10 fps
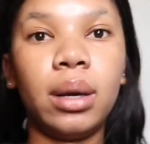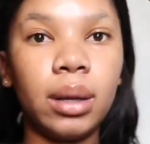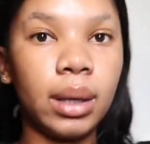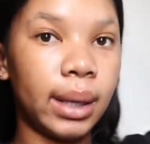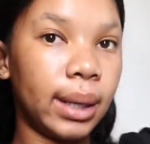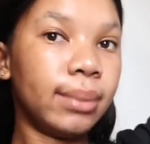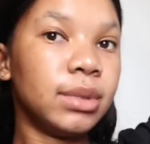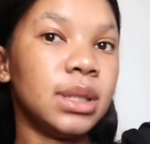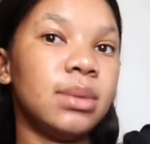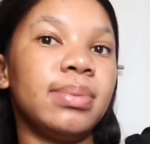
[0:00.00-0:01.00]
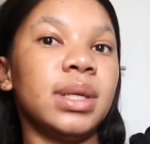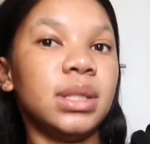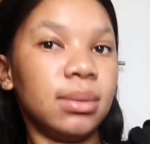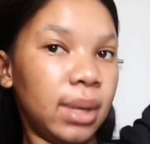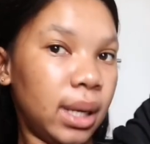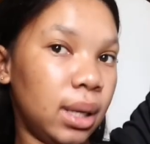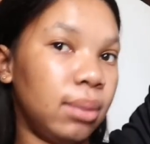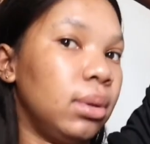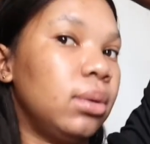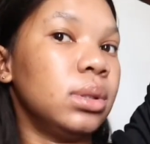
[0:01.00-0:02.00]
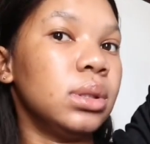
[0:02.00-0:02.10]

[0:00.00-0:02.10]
like I'm just brushing my hair because